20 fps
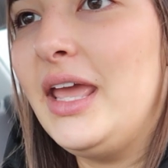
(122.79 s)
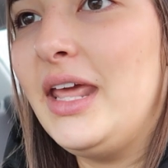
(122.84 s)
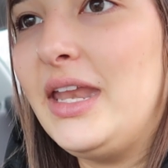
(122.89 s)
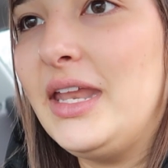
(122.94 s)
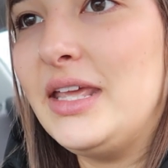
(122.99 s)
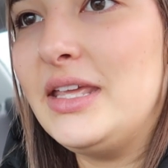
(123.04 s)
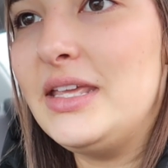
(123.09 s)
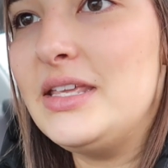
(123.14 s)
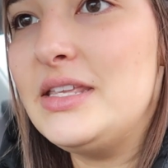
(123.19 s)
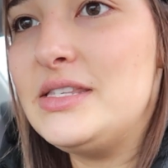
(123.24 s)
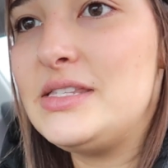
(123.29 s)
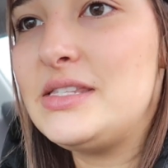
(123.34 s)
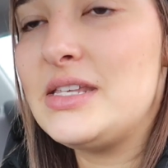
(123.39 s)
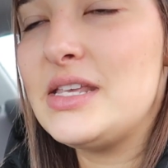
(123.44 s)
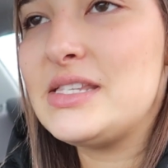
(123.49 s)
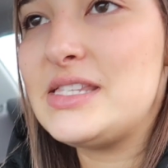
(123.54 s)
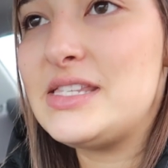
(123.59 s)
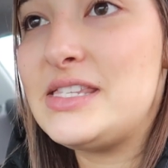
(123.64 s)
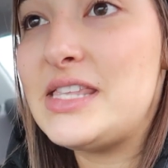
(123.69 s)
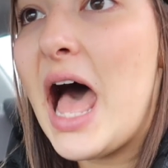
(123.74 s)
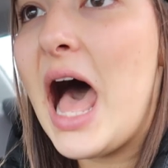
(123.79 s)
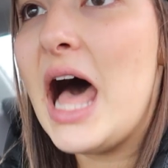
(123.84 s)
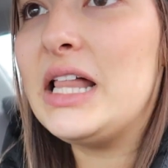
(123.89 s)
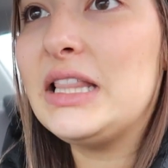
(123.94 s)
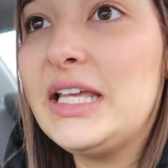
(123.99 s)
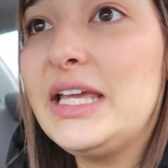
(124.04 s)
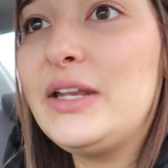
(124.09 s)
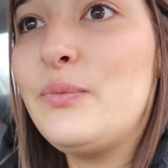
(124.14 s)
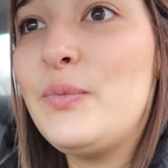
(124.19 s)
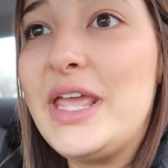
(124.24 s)
it is
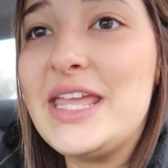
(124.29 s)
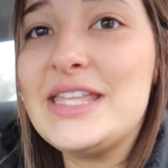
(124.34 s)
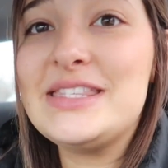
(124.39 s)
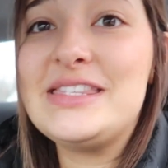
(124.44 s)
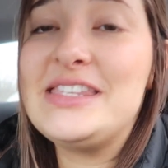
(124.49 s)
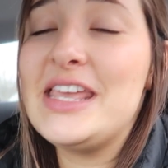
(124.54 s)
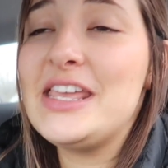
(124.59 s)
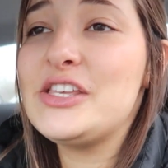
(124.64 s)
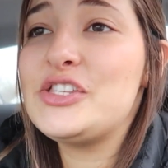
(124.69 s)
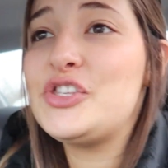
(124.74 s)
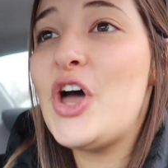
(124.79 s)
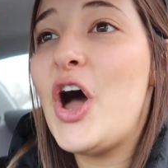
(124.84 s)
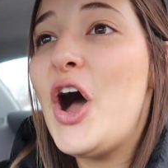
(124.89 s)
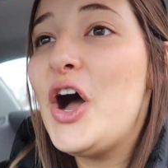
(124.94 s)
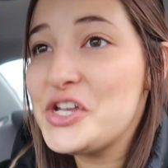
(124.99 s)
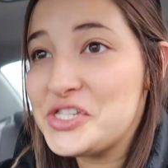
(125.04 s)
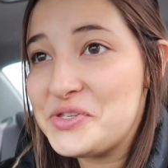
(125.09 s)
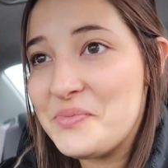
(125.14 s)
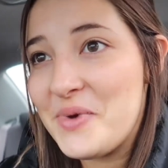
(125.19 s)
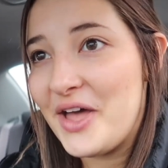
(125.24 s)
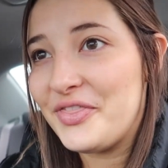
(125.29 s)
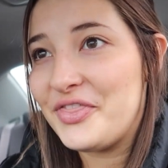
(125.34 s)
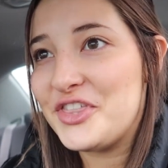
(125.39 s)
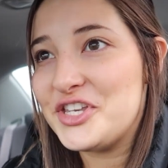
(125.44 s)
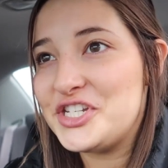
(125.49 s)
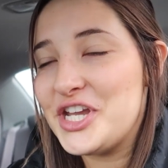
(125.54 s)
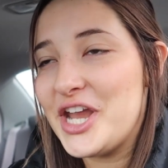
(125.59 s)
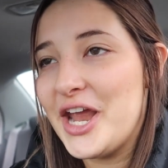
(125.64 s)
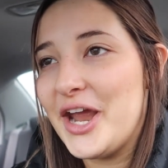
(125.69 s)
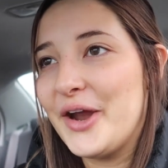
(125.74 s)
solid. We can sing songs about
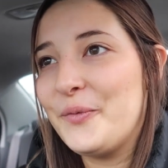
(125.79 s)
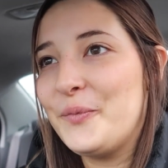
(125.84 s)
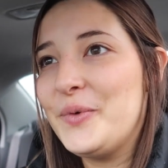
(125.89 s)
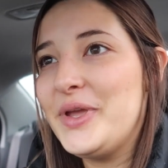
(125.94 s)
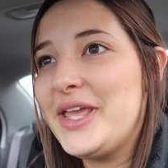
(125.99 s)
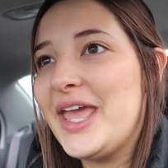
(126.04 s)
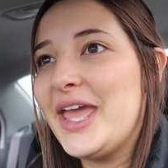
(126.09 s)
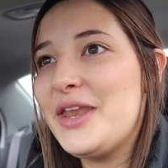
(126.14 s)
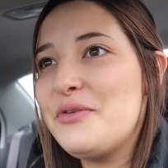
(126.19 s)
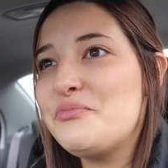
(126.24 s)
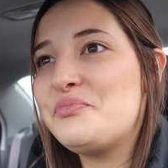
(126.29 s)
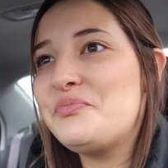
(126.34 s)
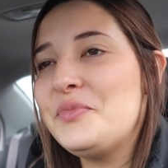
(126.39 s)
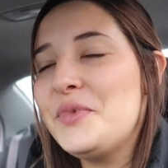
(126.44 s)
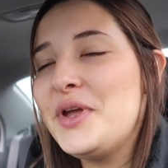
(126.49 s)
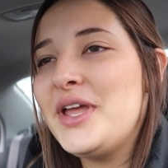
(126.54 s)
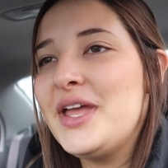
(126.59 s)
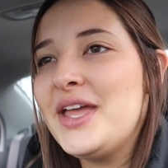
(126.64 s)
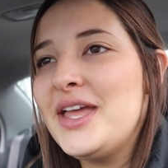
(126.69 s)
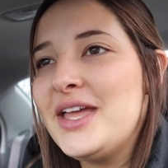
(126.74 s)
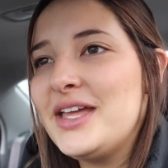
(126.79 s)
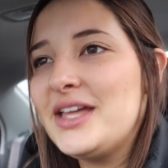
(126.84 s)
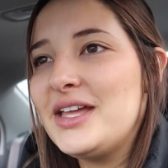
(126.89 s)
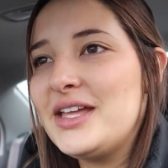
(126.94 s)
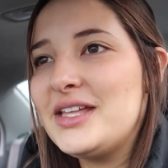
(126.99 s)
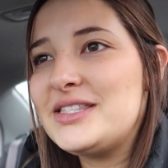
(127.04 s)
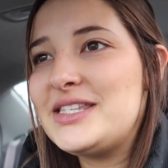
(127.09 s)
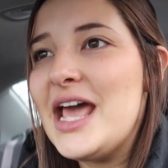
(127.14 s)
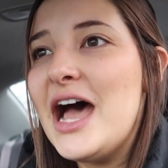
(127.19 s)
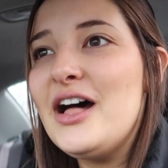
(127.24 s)
the chair. We
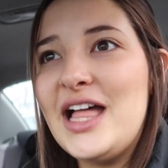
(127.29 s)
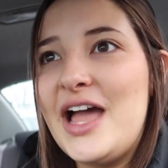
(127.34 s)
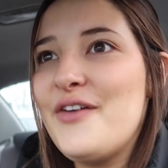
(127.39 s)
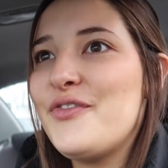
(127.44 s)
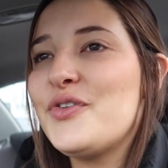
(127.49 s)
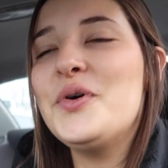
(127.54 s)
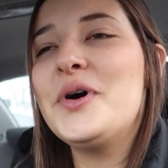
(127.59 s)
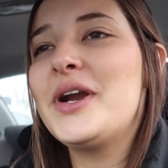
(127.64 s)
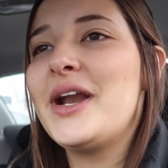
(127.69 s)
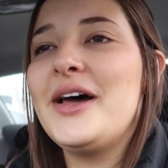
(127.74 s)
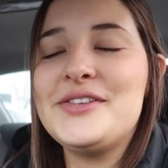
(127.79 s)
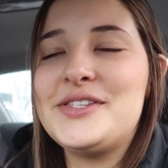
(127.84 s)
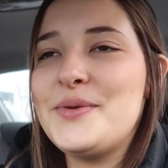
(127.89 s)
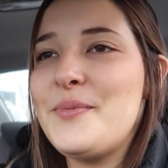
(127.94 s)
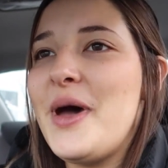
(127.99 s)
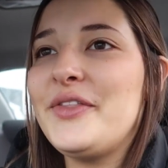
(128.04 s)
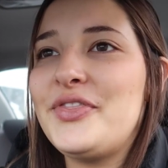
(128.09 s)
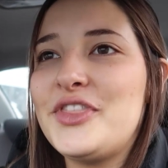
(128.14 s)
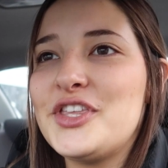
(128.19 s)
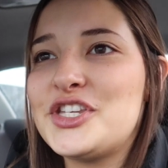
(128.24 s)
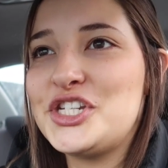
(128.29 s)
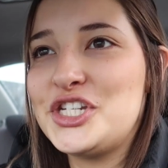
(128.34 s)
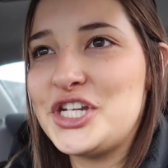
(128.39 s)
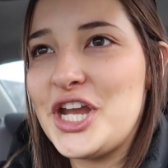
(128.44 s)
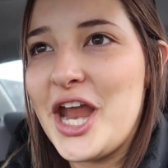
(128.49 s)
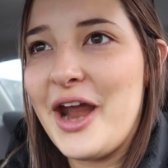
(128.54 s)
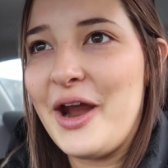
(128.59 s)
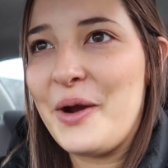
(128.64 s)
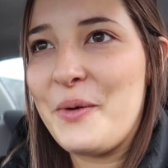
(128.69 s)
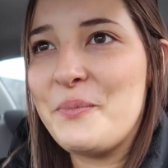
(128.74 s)
can tell everyone else about this
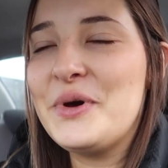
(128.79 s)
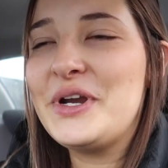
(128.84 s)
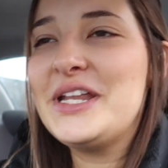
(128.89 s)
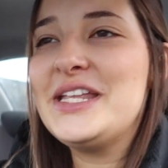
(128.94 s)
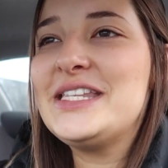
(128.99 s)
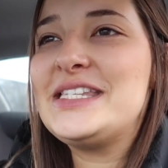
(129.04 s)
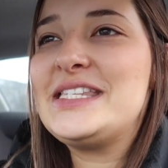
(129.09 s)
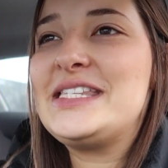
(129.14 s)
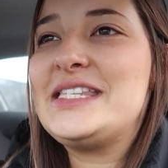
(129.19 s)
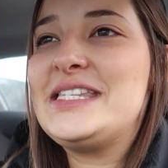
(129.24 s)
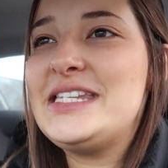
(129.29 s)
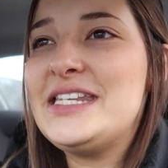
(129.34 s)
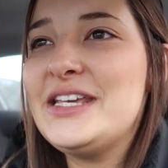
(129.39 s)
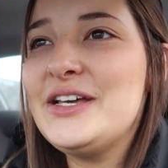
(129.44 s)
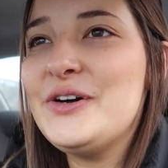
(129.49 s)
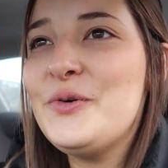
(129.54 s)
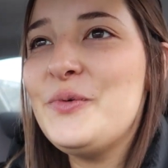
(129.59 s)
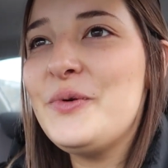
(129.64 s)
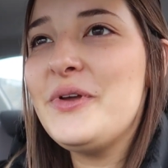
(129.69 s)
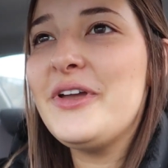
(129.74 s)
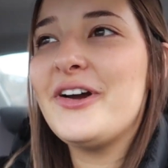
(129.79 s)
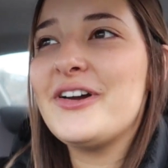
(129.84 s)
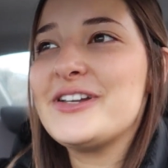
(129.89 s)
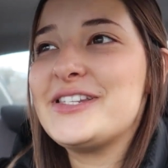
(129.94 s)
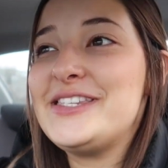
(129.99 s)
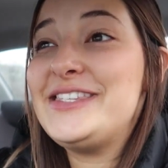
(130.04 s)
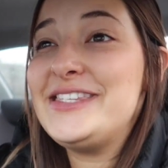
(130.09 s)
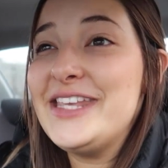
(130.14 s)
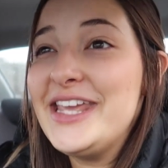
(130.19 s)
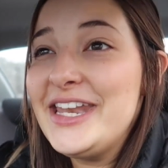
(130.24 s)
chair. But until we are
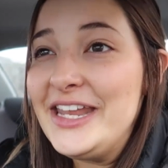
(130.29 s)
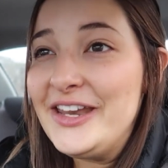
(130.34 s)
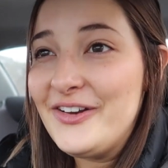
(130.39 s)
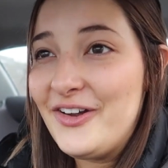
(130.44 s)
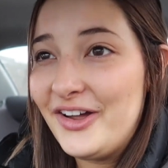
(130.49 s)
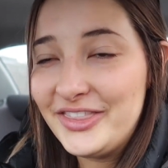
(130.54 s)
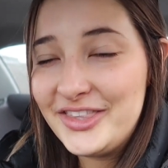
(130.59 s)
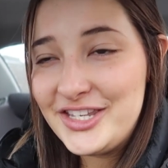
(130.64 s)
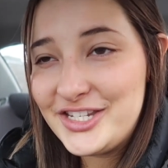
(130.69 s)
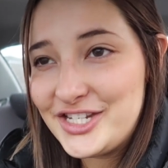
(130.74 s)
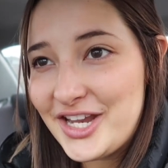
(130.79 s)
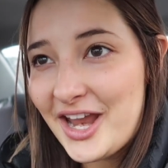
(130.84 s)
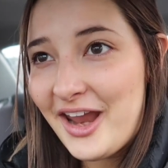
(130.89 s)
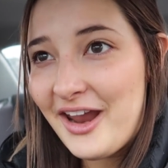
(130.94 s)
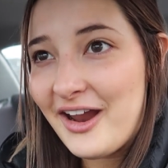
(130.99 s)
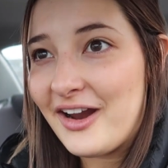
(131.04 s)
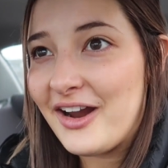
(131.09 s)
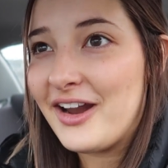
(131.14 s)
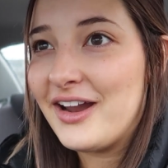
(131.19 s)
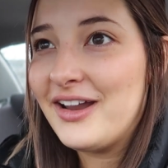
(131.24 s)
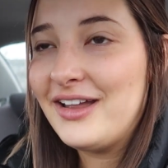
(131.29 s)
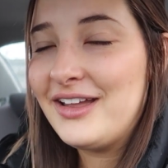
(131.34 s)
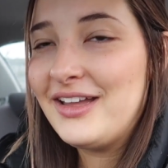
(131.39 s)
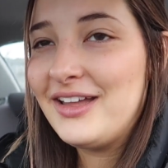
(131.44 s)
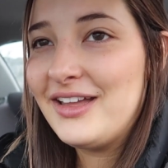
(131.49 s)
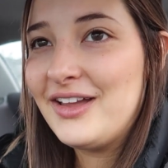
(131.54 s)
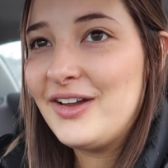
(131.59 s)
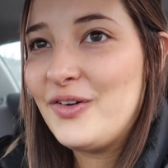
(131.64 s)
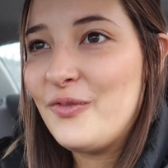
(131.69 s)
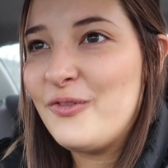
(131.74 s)
sitting on the chair,
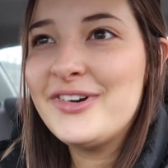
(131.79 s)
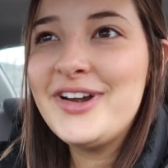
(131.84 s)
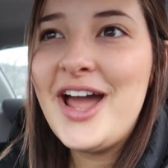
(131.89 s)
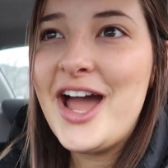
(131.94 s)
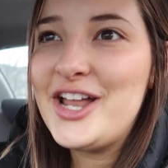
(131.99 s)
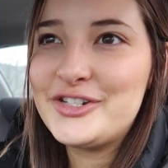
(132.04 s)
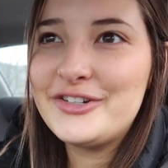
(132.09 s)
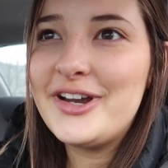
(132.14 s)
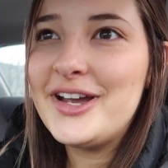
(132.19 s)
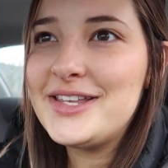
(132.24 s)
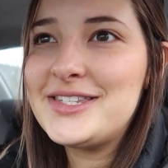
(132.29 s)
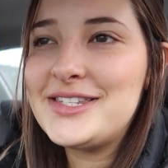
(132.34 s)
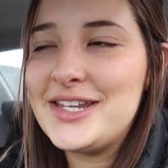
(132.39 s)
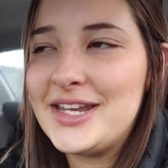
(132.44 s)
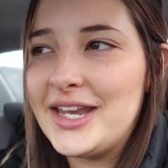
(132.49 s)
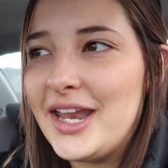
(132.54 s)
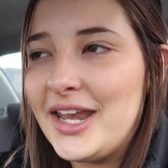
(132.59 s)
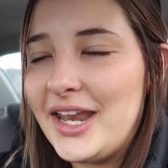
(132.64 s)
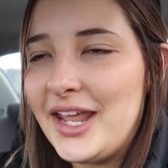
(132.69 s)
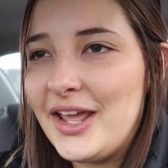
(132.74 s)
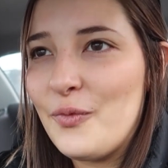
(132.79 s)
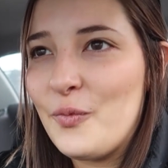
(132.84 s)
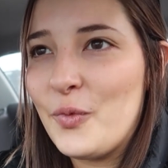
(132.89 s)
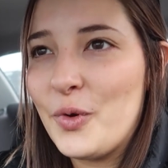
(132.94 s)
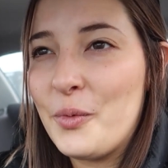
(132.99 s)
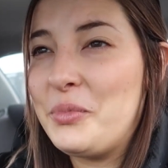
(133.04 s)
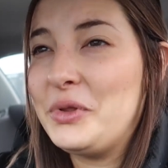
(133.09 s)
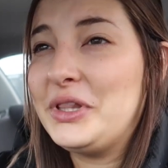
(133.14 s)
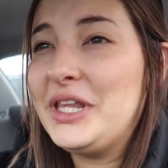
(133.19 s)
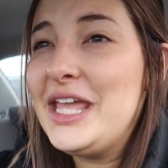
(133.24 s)
we're not trusting in it.
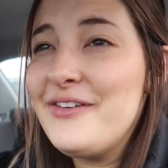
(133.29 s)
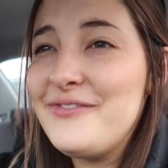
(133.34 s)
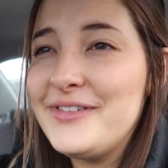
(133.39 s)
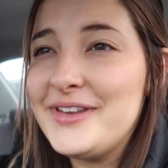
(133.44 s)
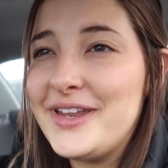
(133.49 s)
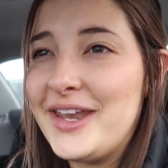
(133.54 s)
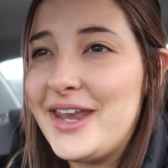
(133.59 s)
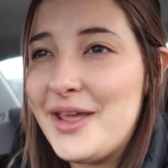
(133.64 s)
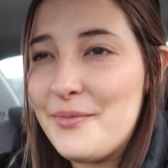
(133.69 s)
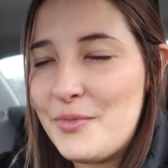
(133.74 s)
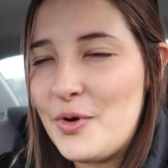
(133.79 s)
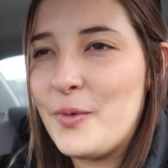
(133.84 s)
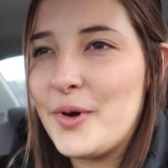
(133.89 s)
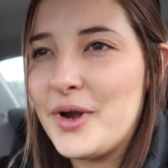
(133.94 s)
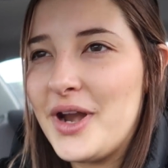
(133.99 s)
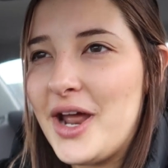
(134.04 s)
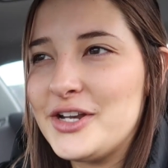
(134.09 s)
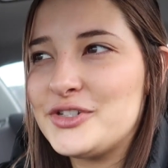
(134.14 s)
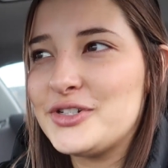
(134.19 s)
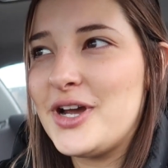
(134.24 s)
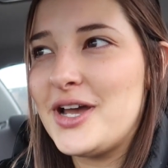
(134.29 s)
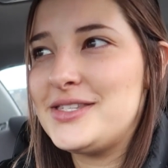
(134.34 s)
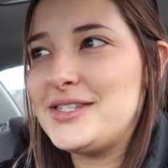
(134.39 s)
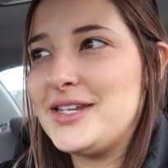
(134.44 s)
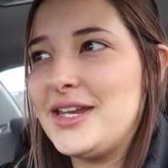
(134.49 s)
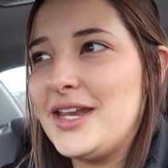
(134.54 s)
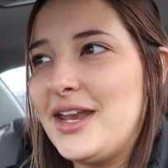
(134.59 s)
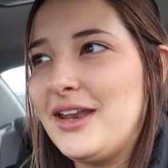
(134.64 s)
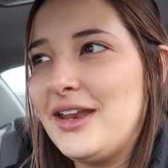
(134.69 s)
We're believing in it, but we're not trusting in